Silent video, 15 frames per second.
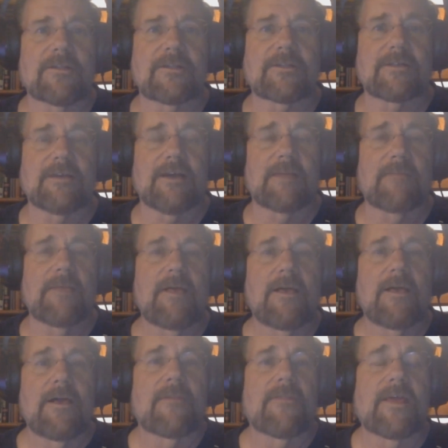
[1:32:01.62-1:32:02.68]
at the time.
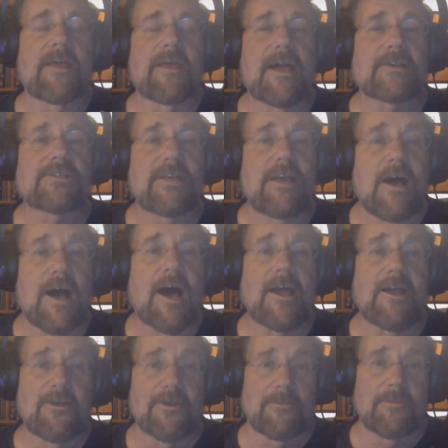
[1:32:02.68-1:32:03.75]
They actually
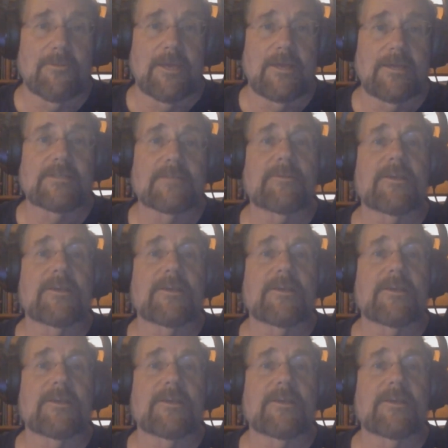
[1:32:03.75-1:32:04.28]
hired me to